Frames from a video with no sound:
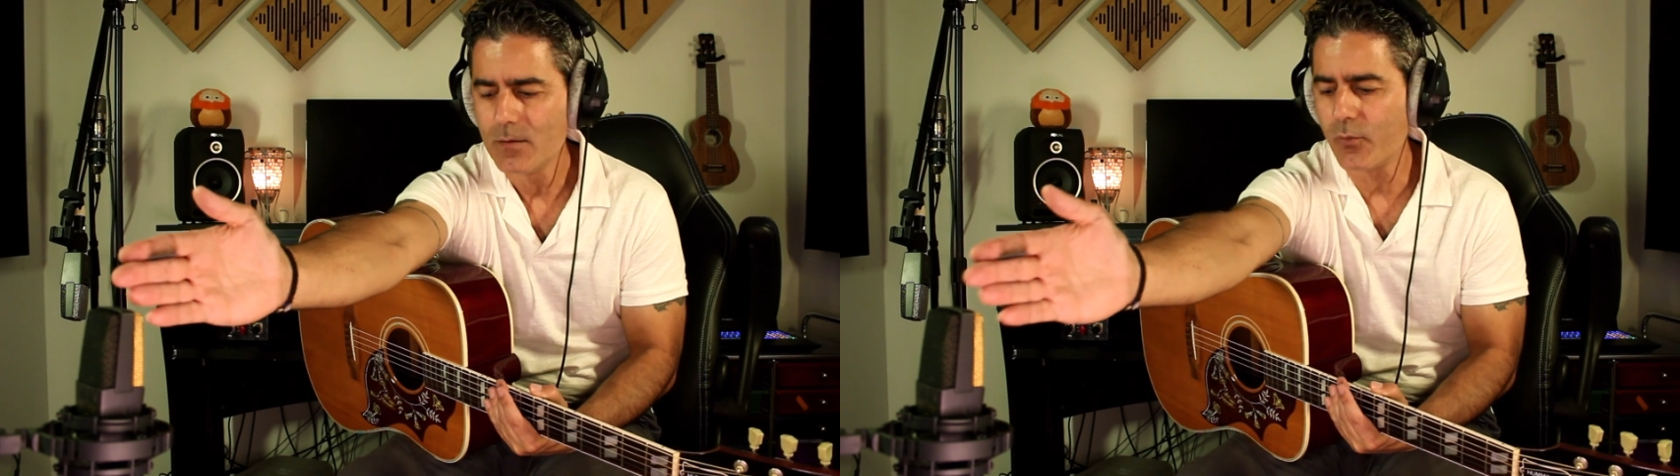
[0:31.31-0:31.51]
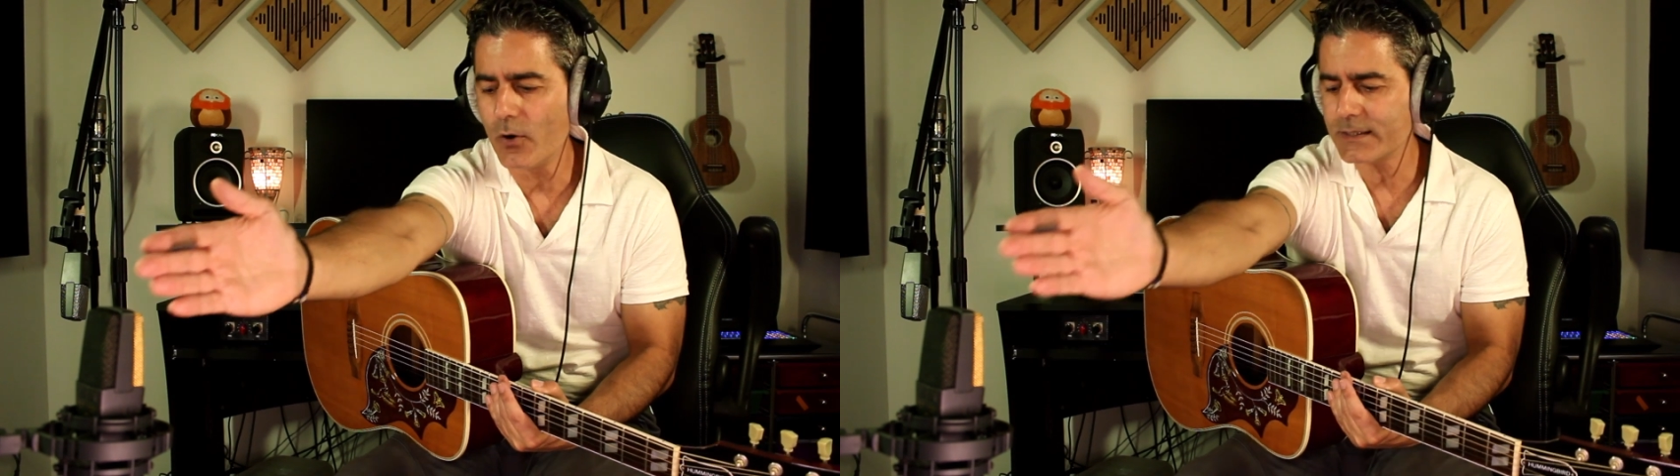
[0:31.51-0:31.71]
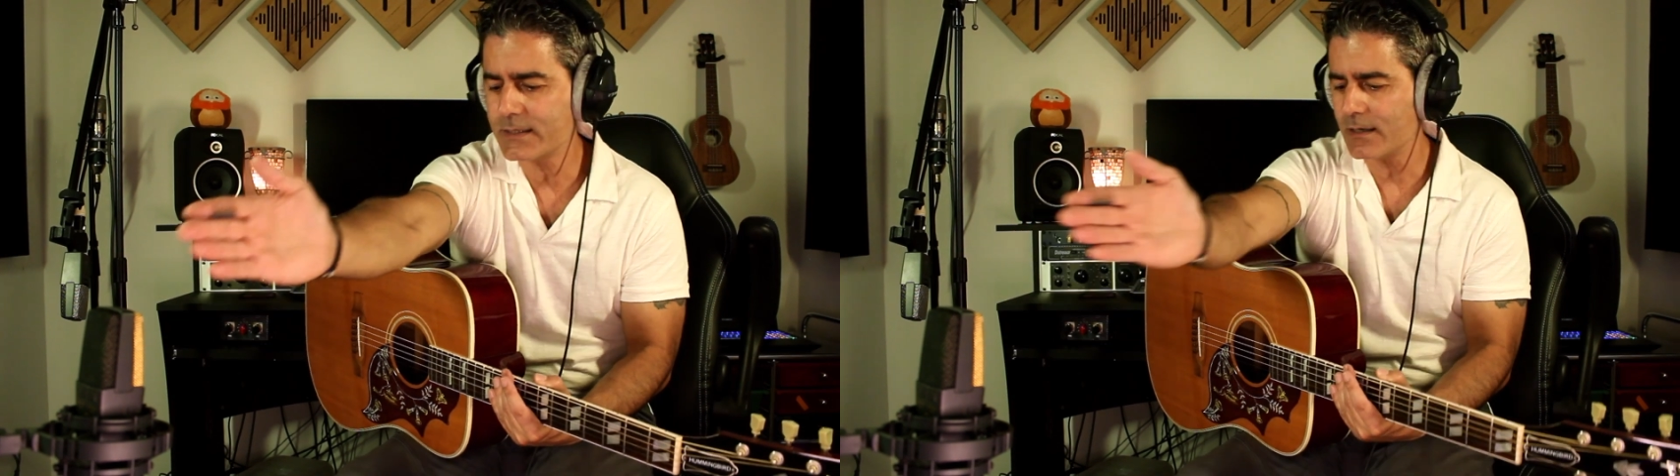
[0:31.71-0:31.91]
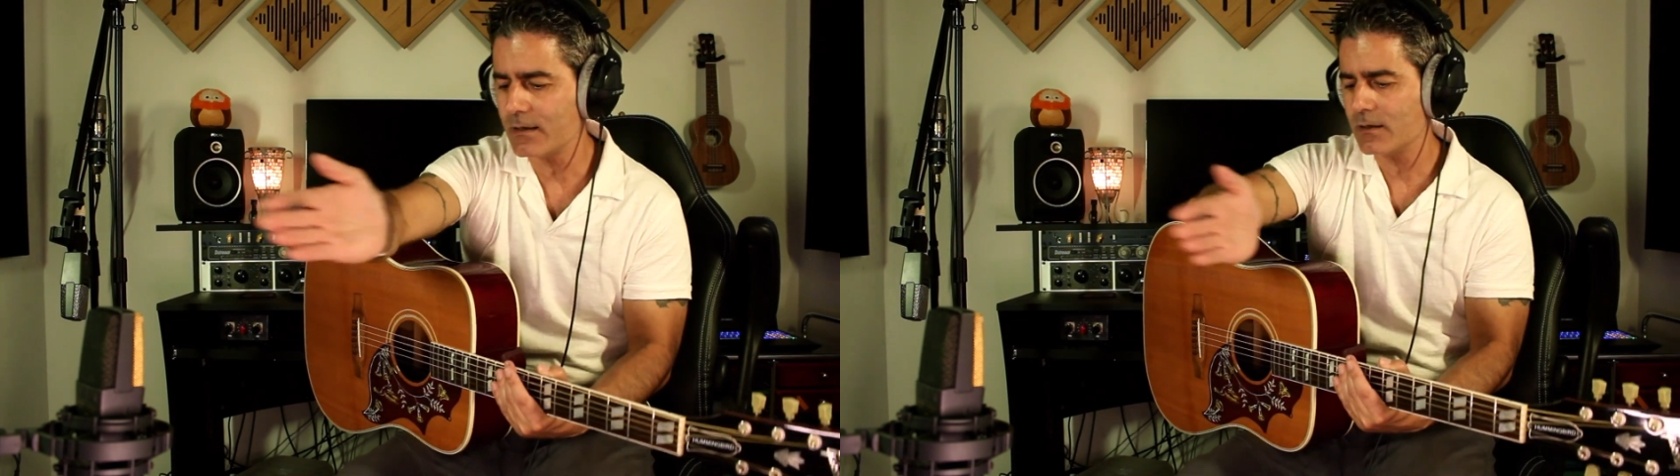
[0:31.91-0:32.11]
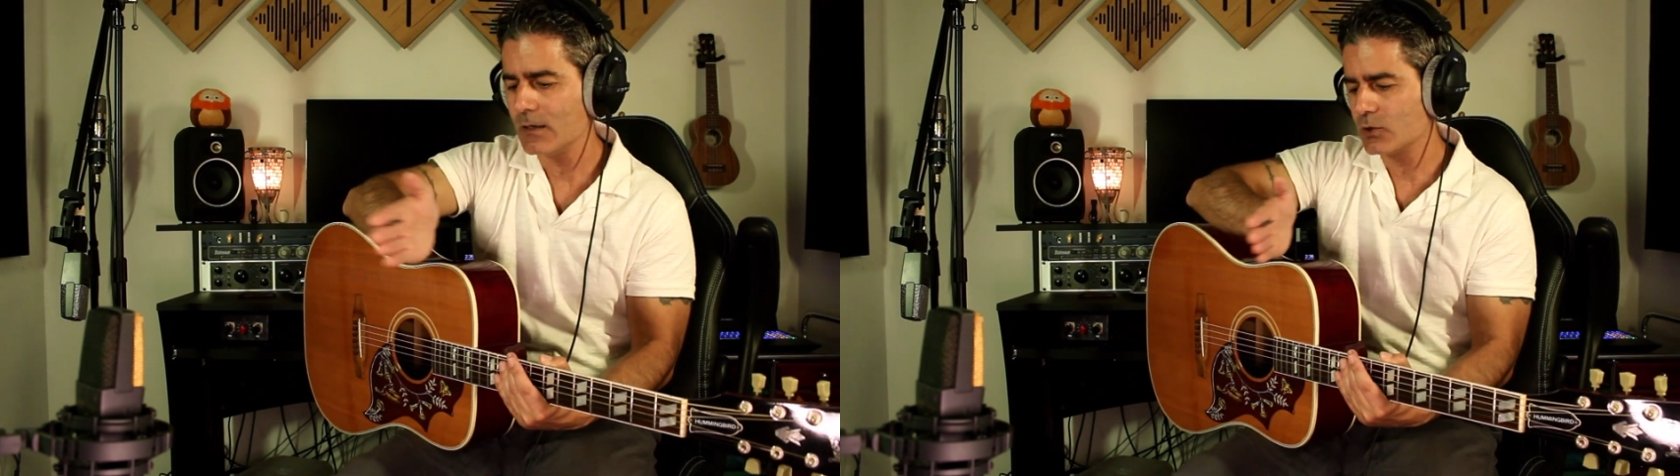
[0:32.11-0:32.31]

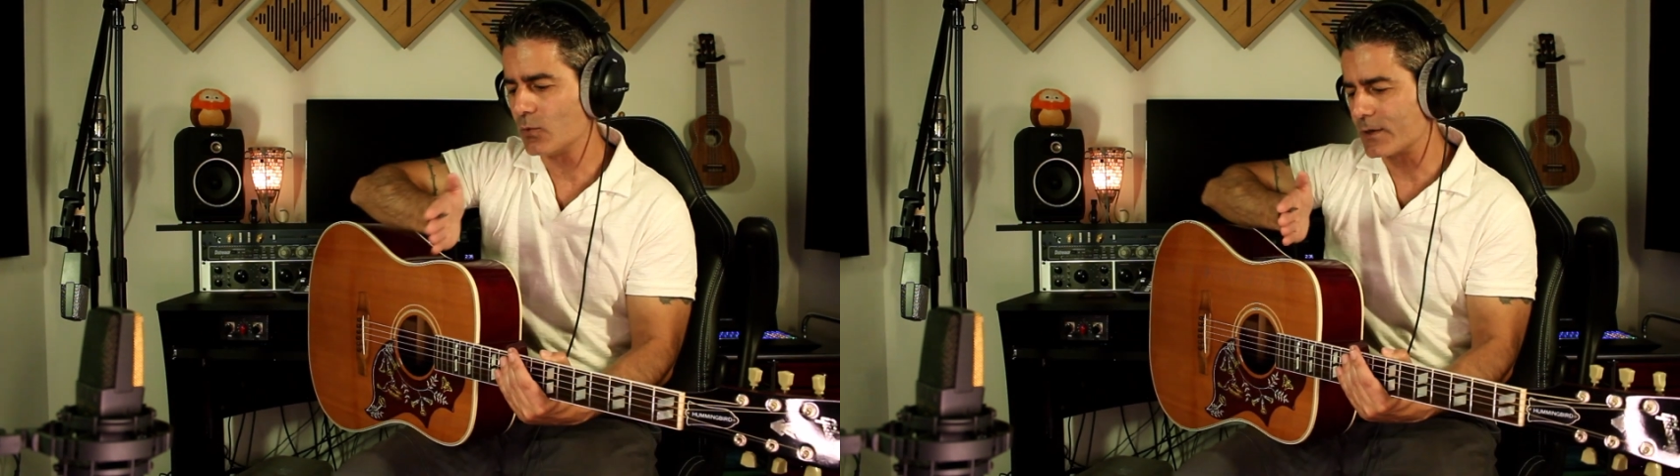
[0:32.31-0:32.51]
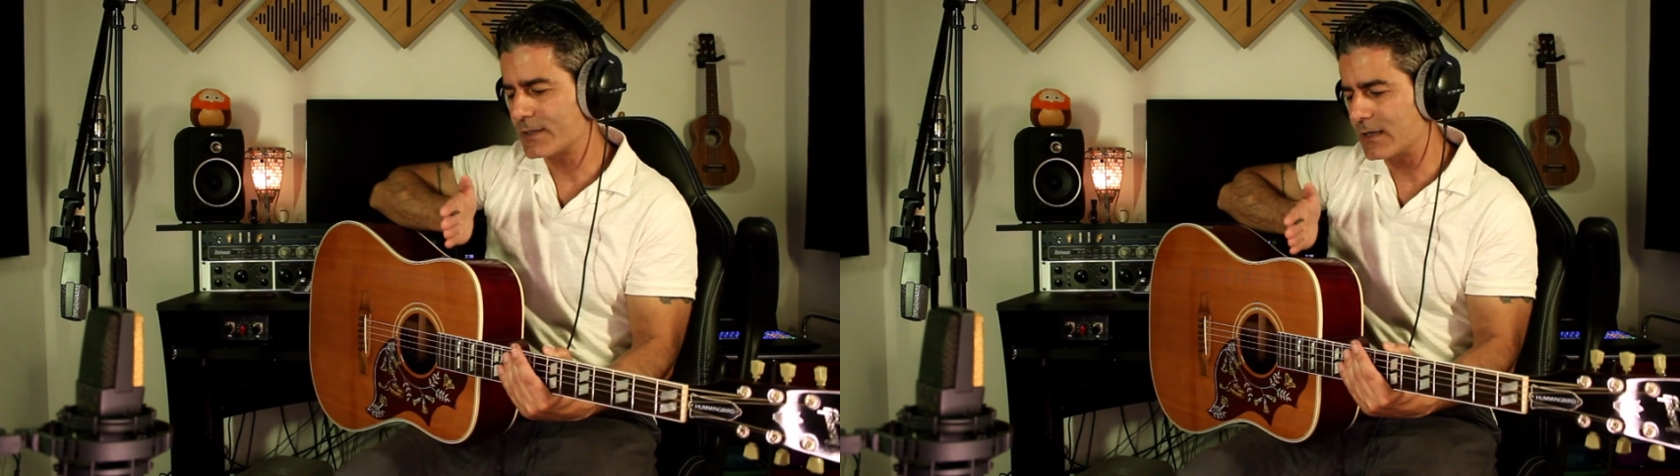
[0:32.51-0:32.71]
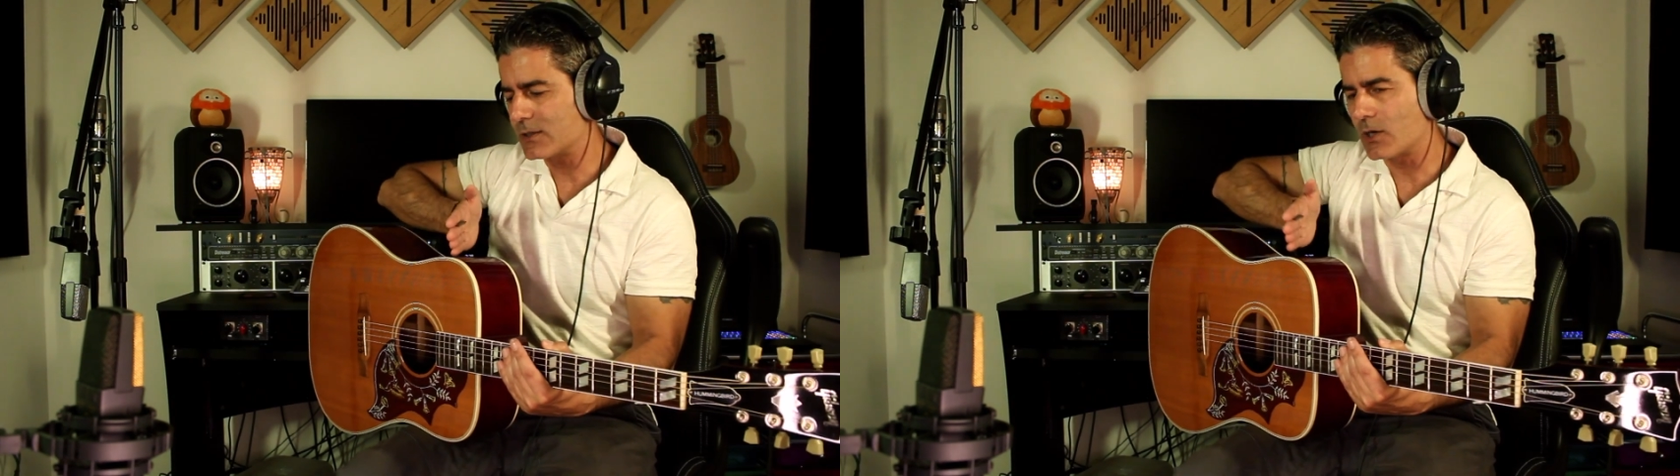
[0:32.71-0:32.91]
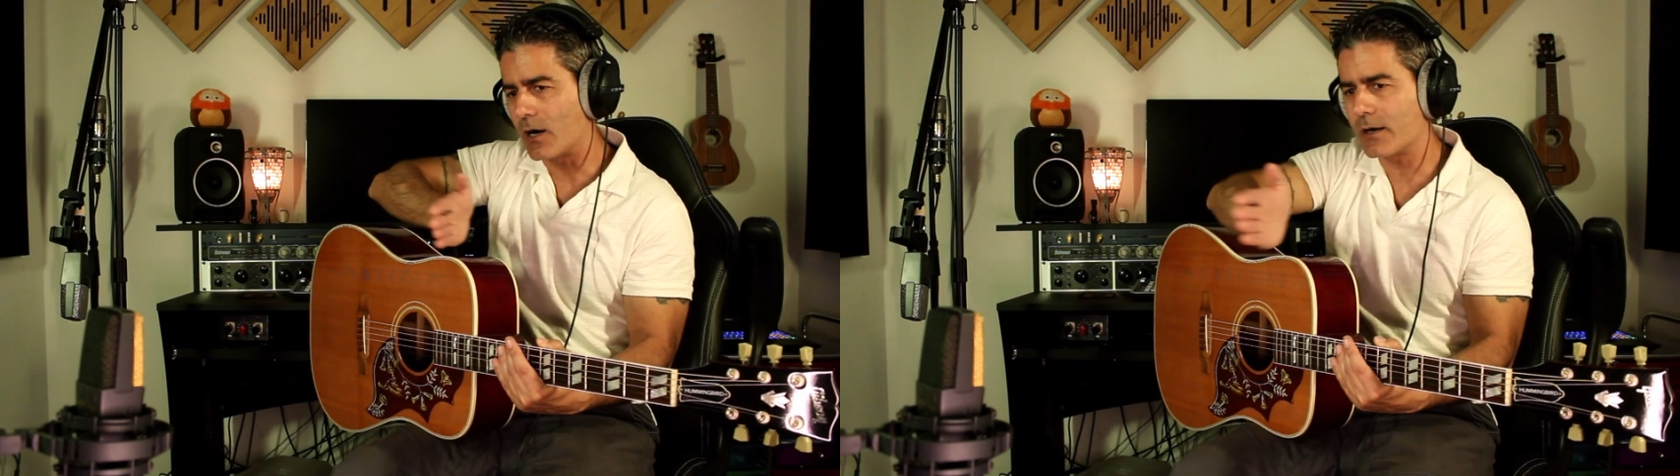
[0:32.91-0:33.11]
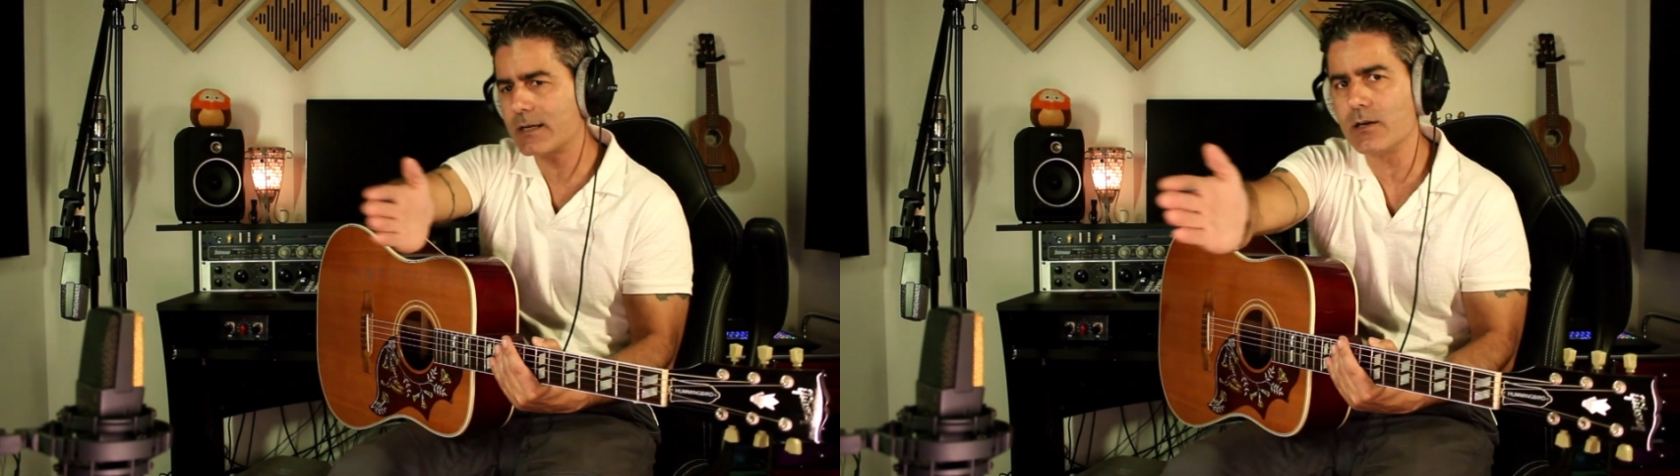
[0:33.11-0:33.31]
pointing towards the
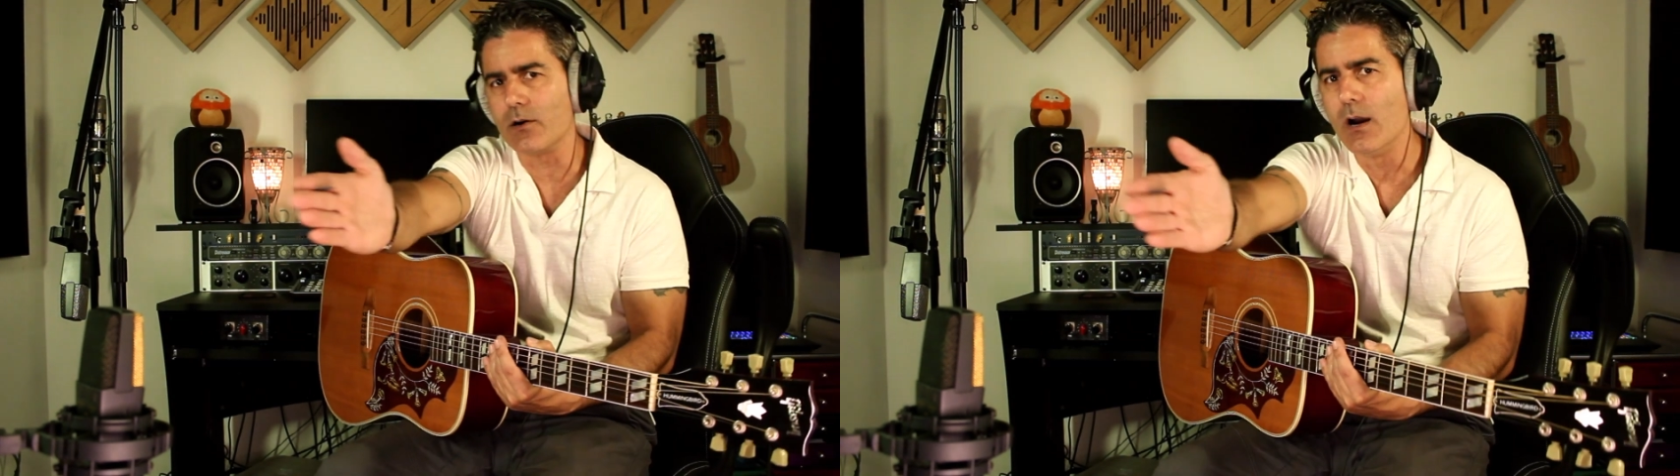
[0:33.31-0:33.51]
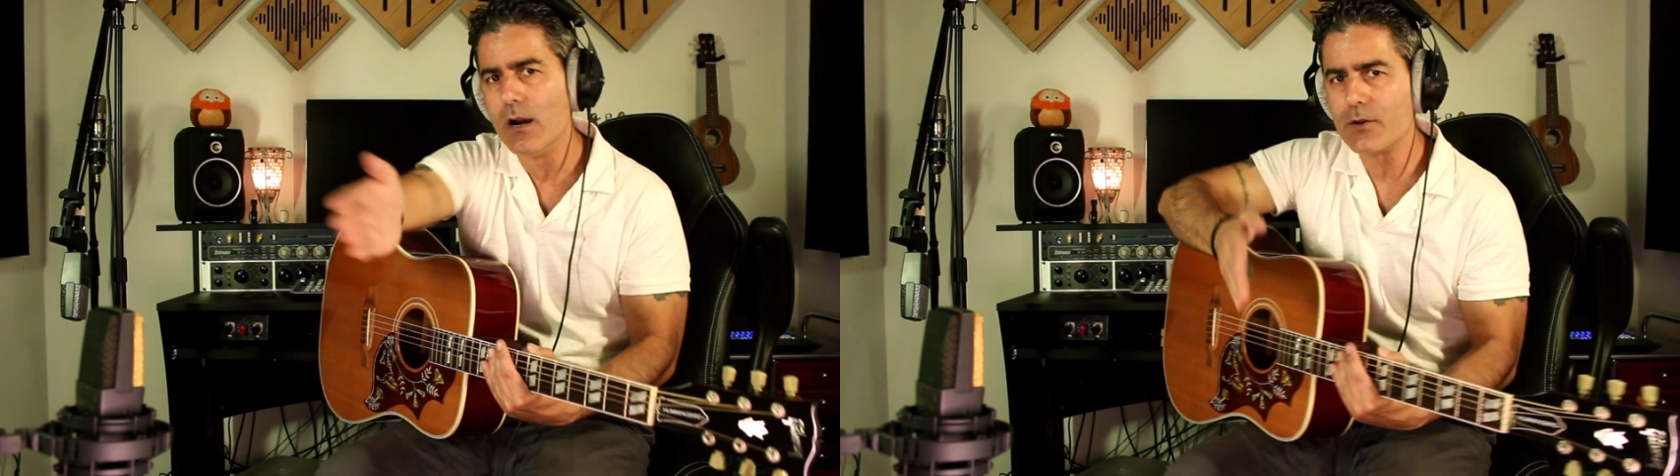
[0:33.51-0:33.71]
guitar here.